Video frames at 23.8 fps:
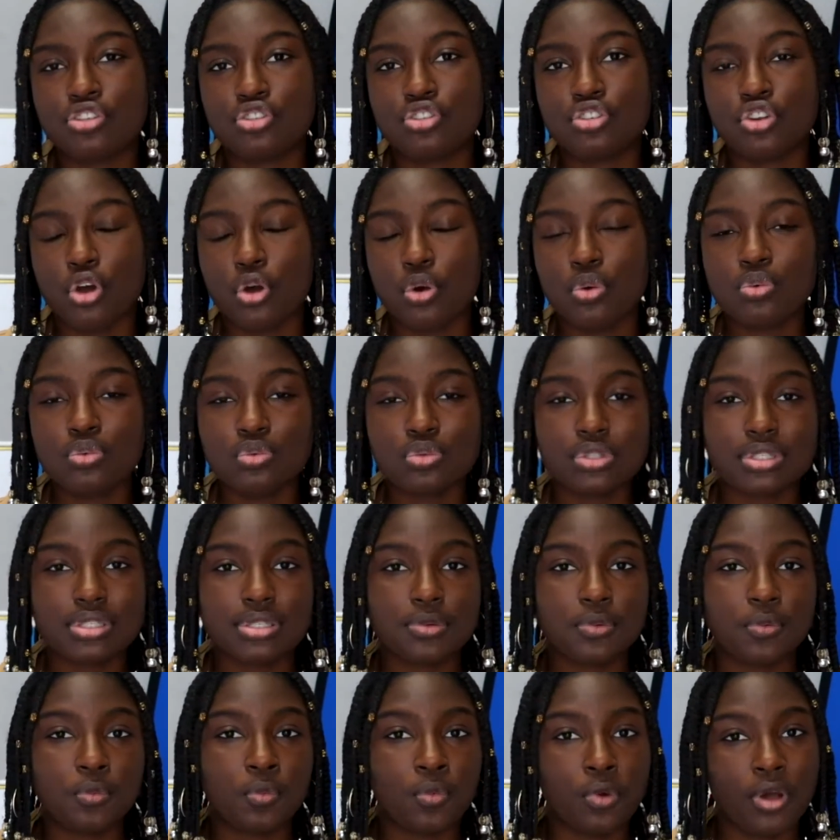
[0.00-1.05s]
don't
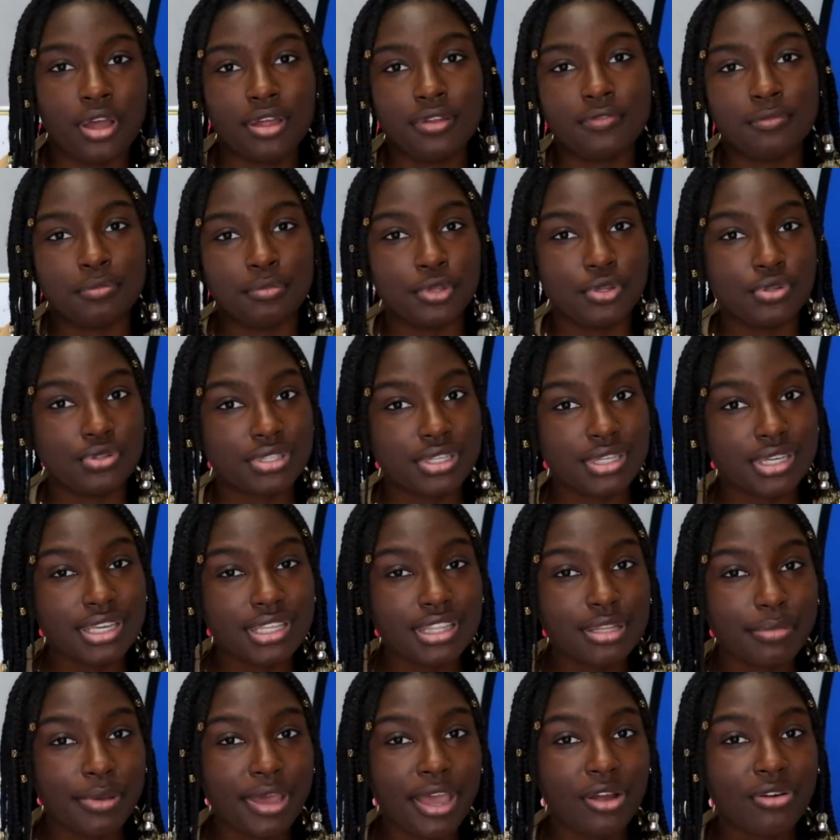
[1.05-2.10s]
want music in
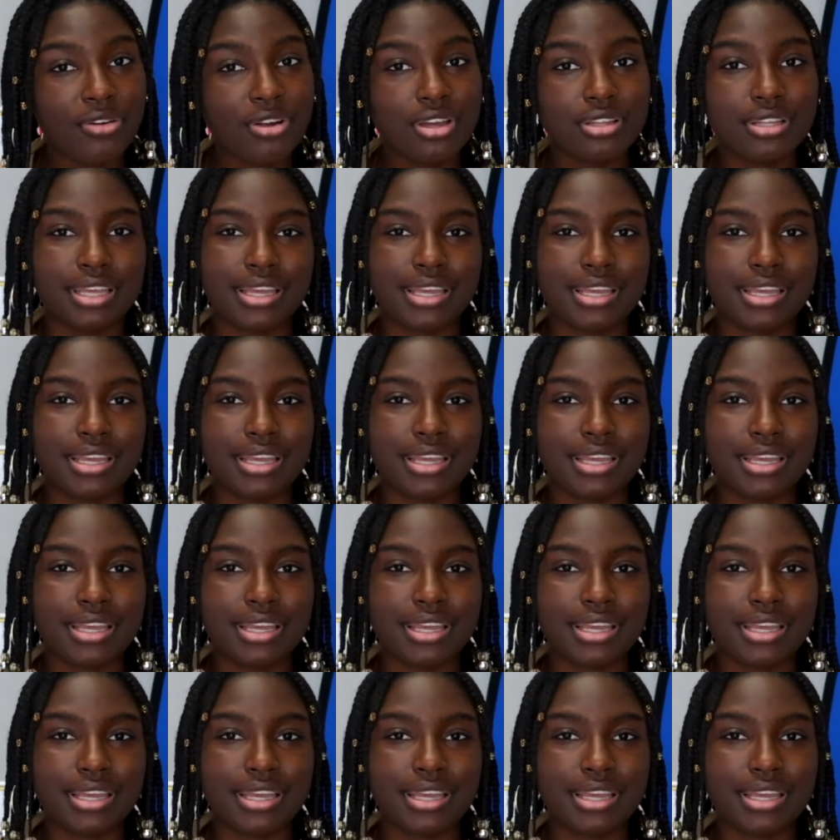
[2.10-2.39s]
the background,